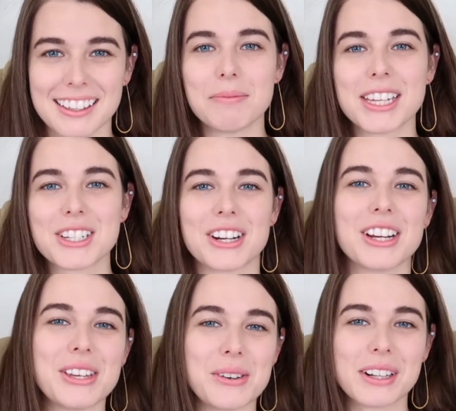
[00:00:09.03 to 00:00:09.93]
Make sure
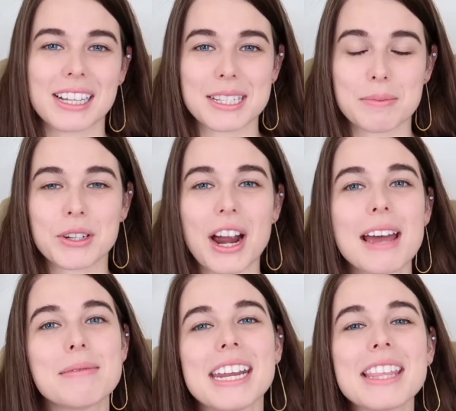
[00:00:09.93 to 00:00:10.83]
you click
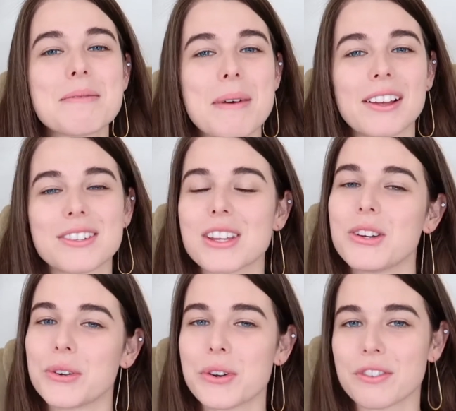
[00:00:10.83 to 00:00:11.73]
subscribe and hit the bell so that
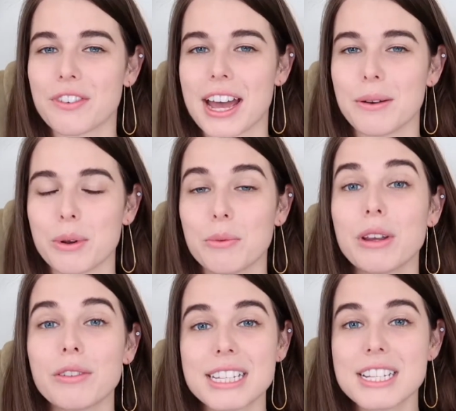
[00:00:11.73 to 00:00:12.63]
you're notified when
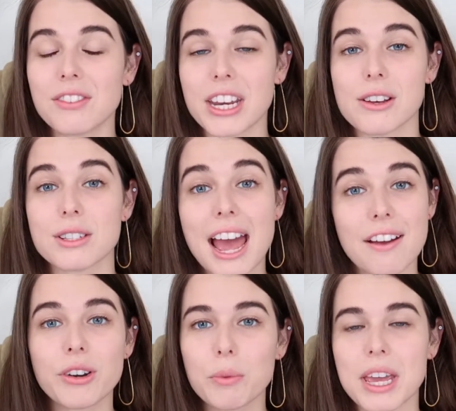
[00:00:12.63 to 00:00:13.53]
we release videos
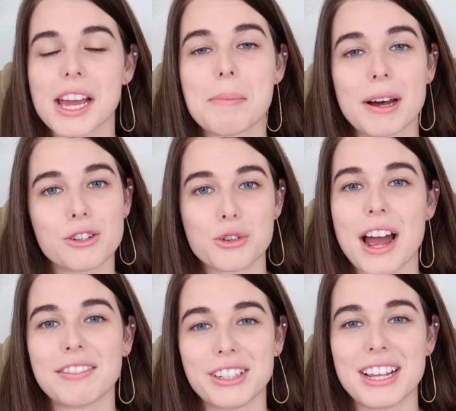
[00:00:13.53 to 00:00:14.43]
every week about
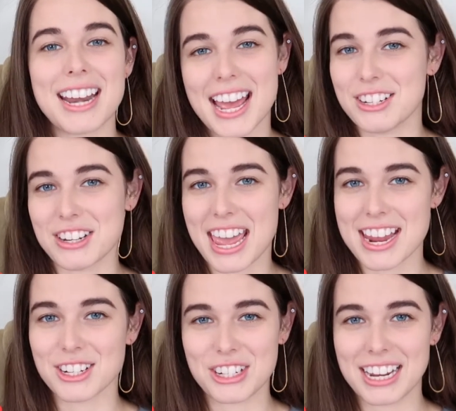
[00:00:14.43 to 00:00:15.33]
travel and
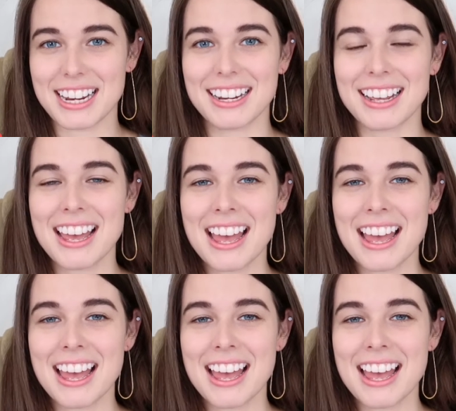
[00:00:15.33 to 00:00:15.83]
education.